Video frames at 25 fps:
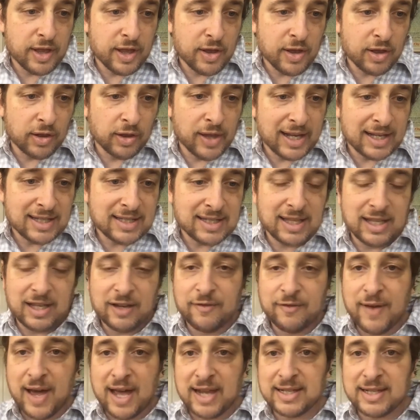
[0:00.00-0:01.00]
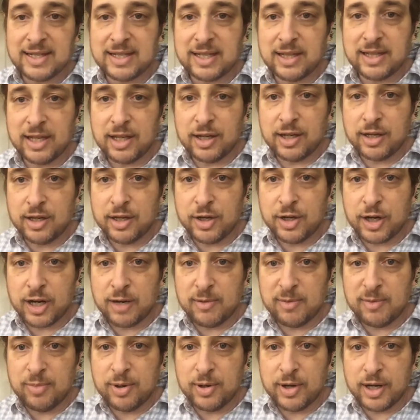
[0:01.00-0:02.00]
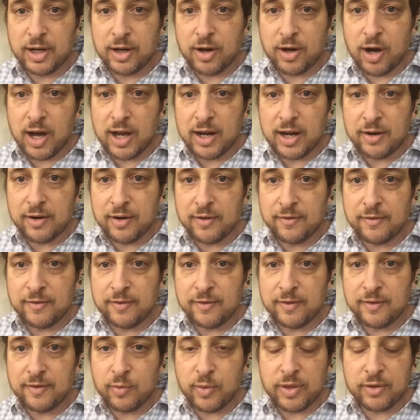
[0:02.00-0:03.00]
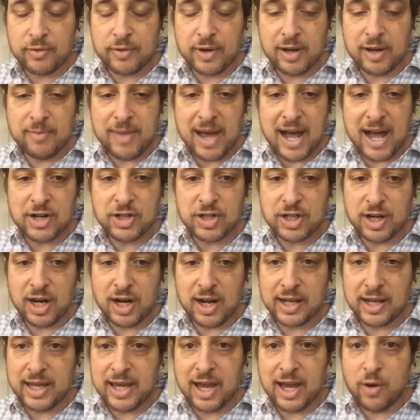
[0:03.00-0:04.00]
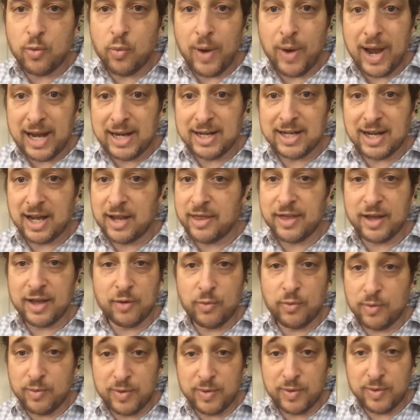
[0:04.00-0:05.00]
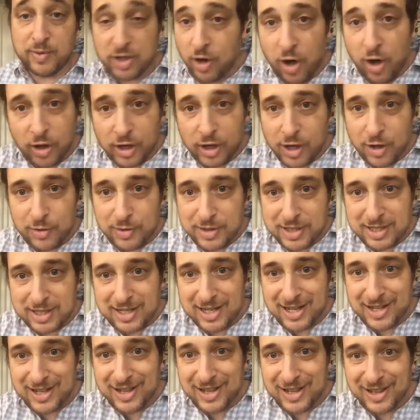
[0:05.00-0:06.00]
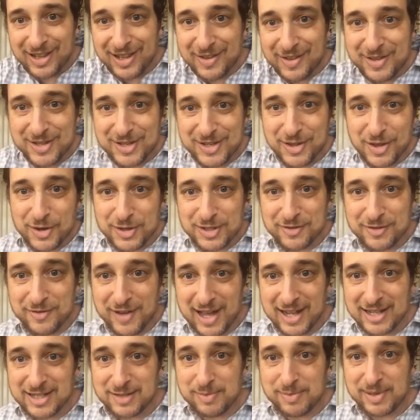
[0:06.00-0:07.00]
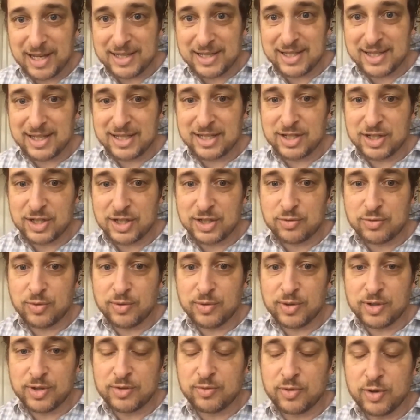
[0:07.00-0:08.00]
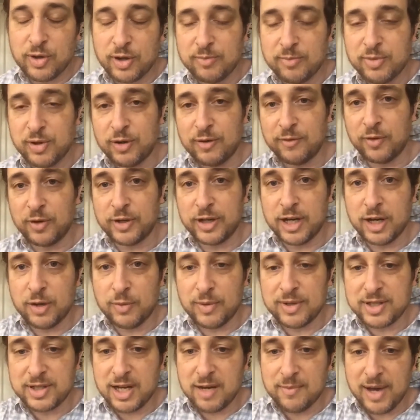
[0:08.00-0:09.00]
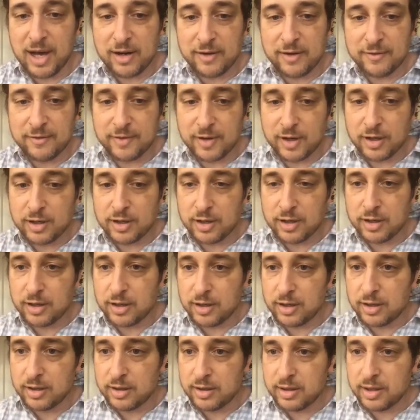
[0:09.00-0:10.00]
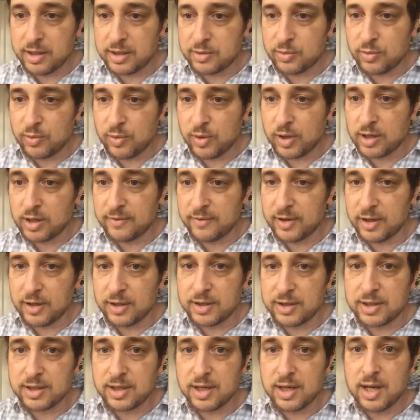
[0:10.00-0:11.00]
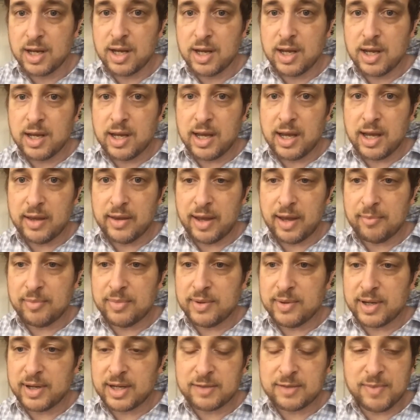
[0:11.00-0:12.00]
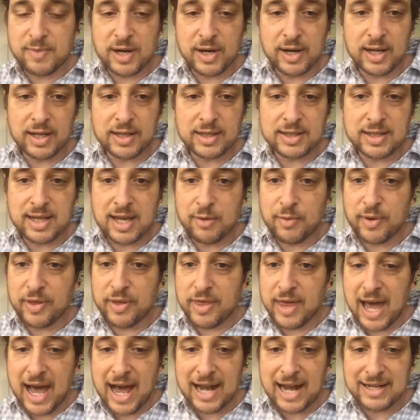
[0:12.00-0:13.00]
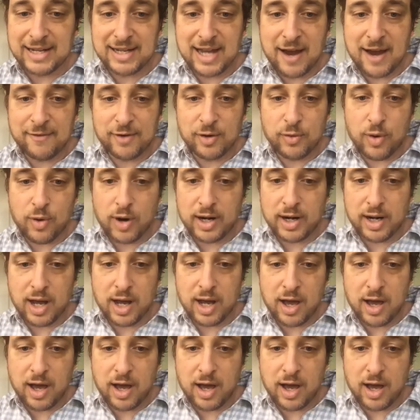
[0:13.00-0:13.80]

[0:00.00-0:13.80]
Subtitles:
links to the events that you're going to be putting on with Reimagine. And I can't wait. I think we should all go to those events, because it's really beautiful to hear what's come out of this work of yours and that experience. And with that, everyone,